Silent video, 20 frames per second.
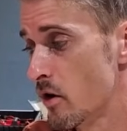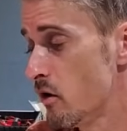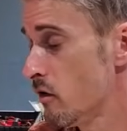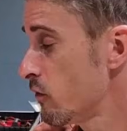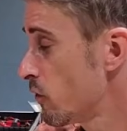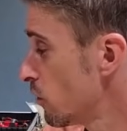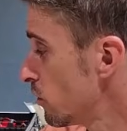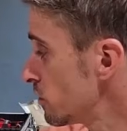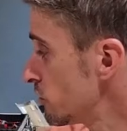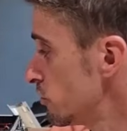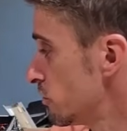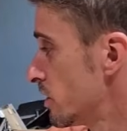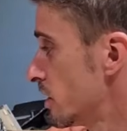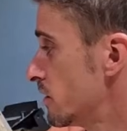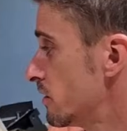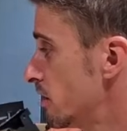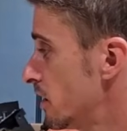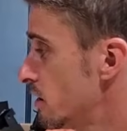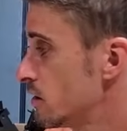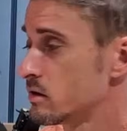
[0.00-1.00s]
Of course, you
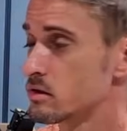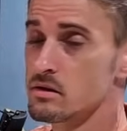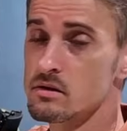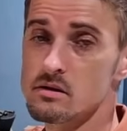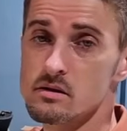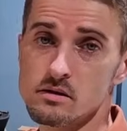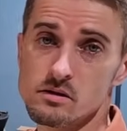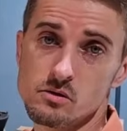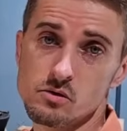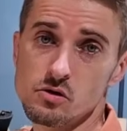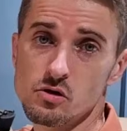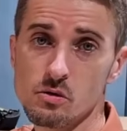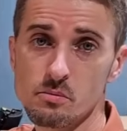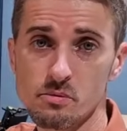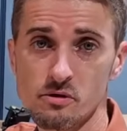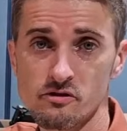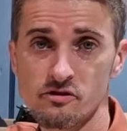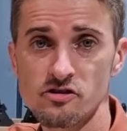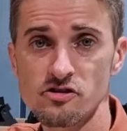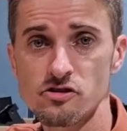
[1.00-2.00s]
can take your
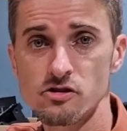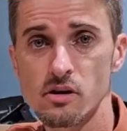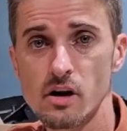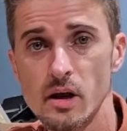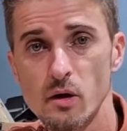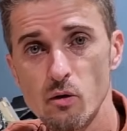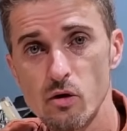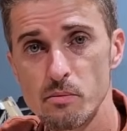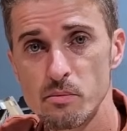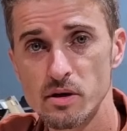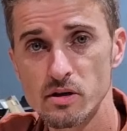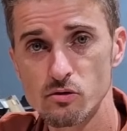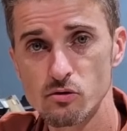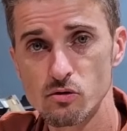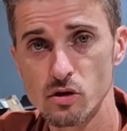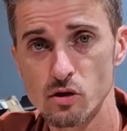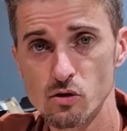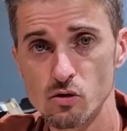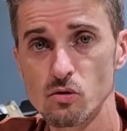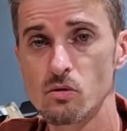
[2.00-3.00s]
professional equipment
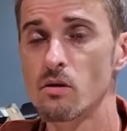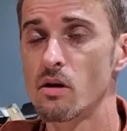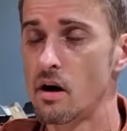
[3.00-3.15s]
with you.